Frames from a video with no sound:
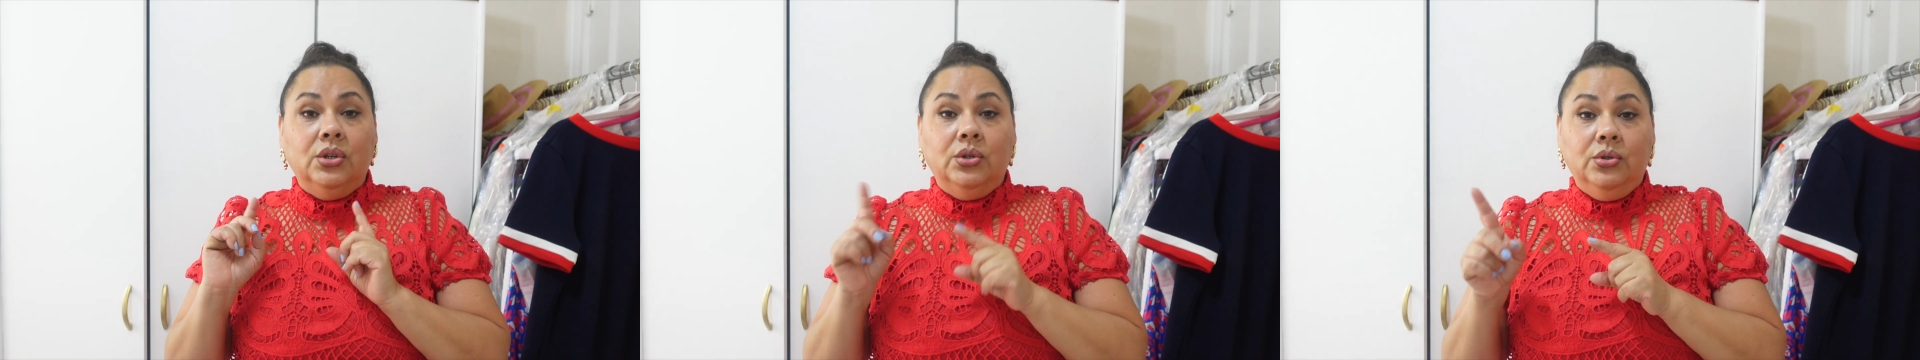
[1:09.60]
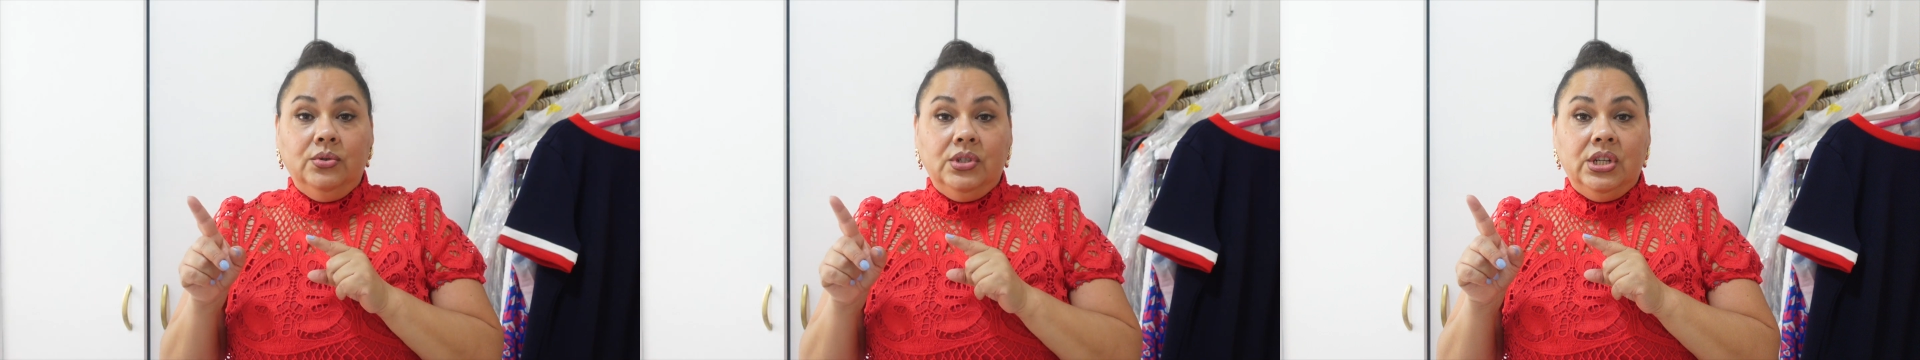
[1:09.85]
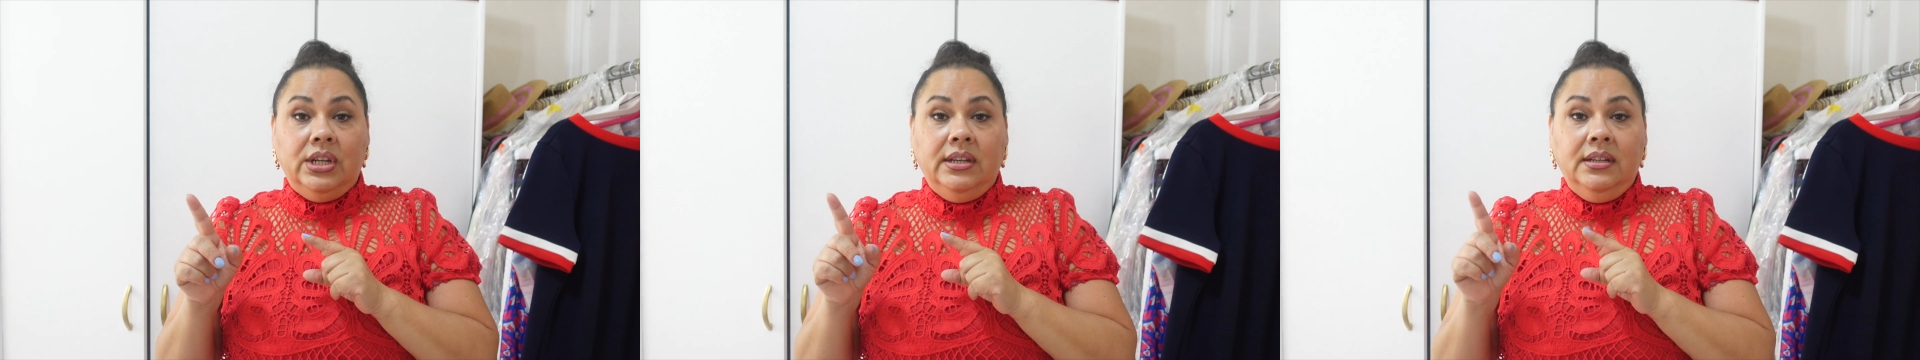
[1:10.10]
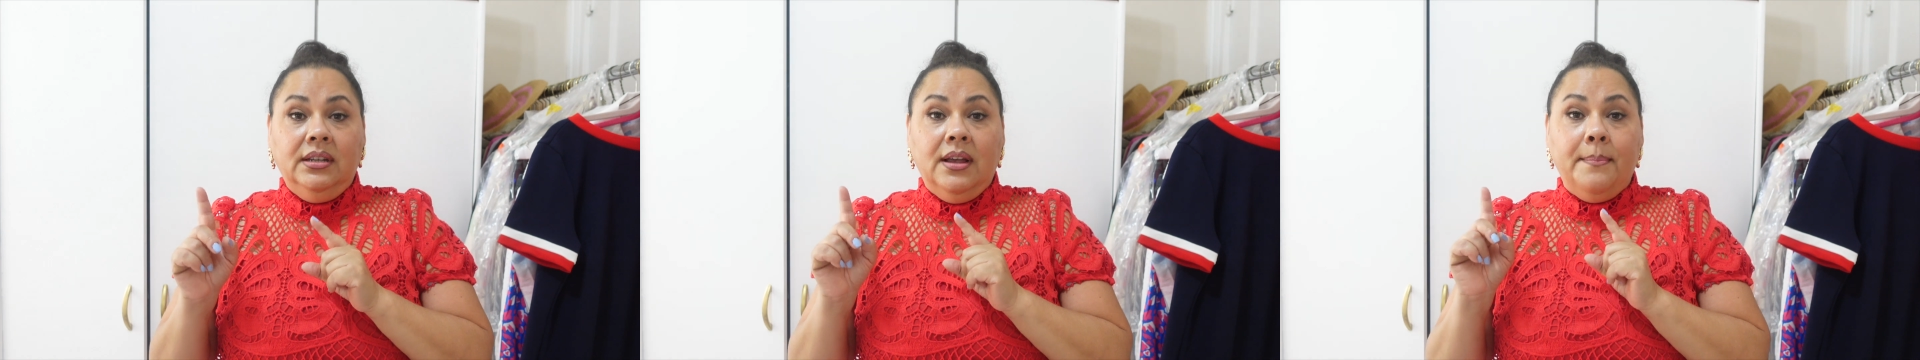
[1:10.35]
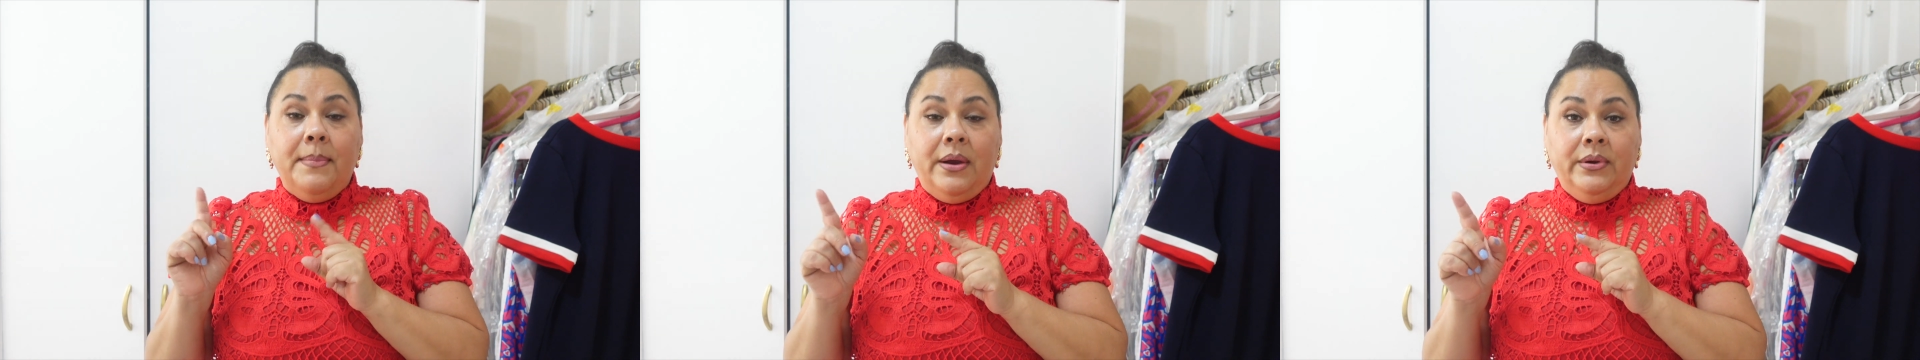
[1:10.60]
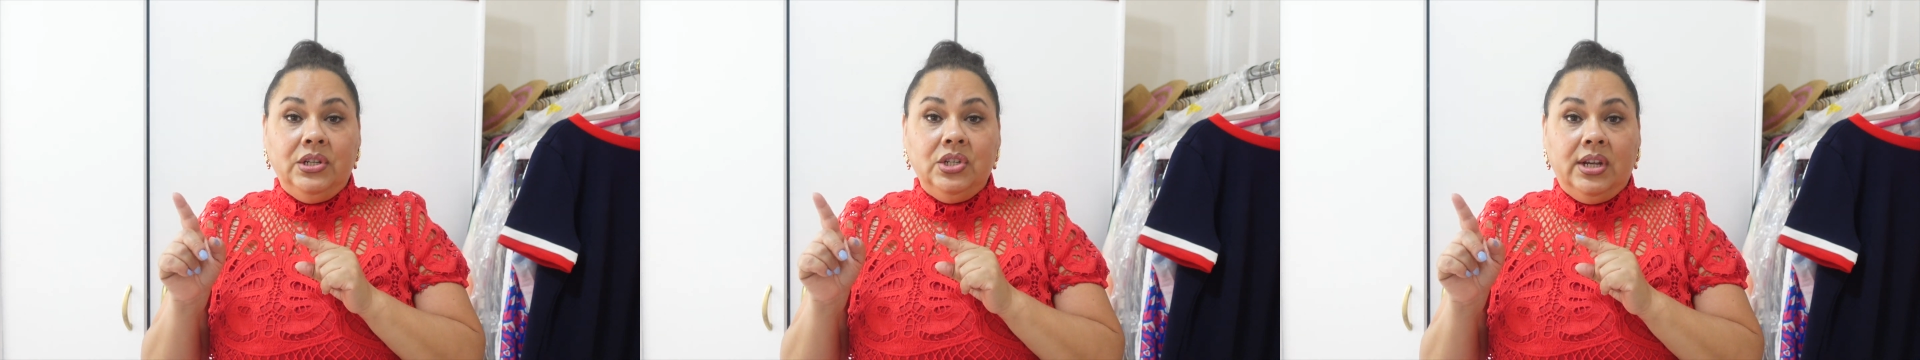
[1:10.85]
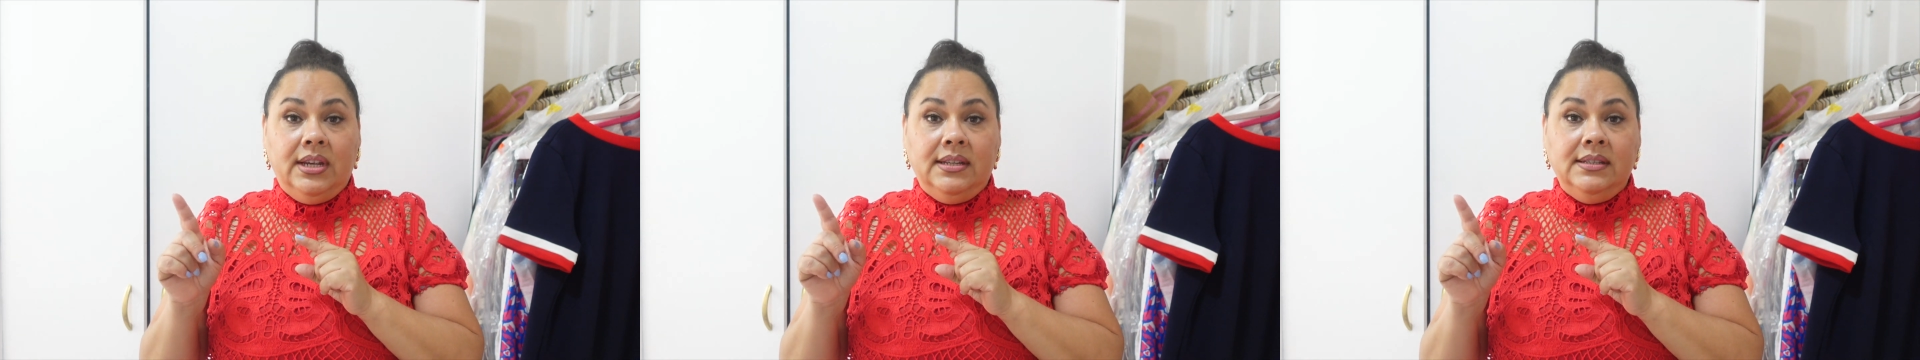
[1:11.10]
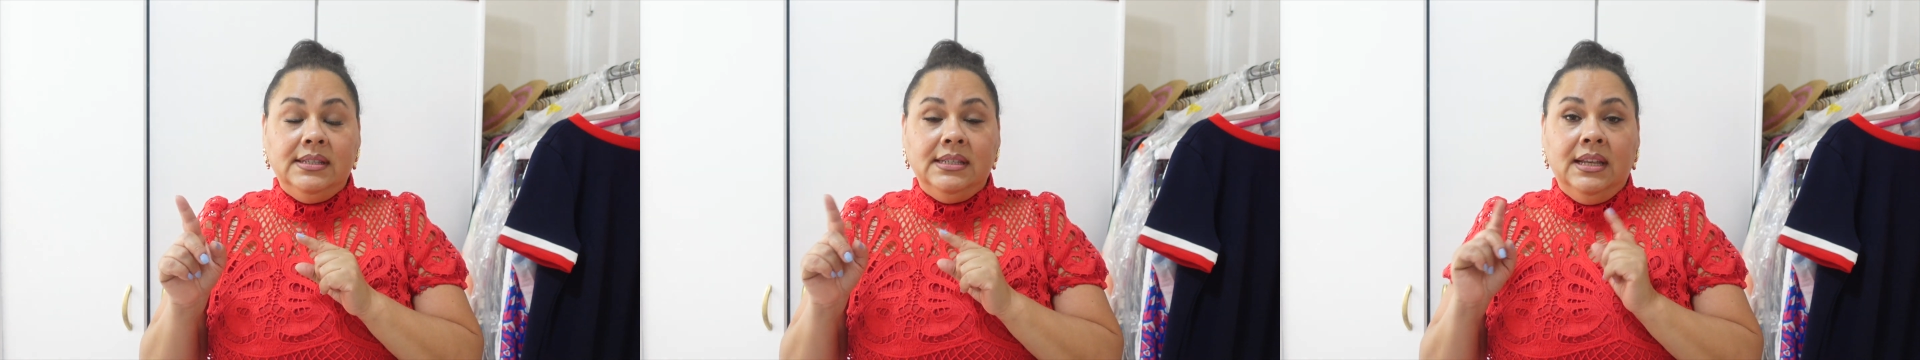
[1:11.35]
are Gucci, Mary
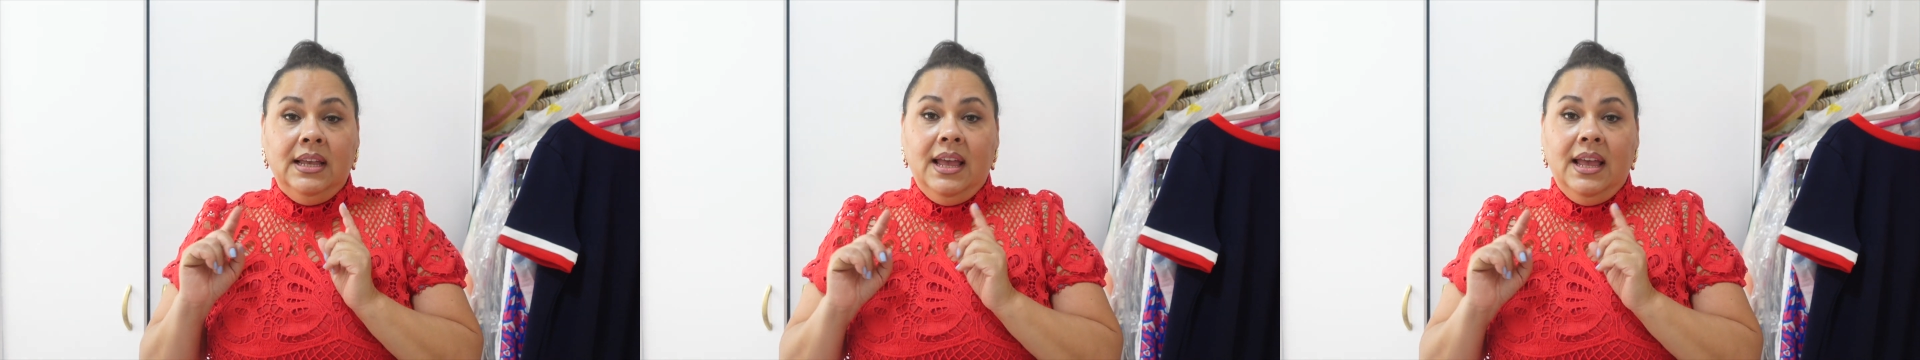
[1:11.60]
Jane's,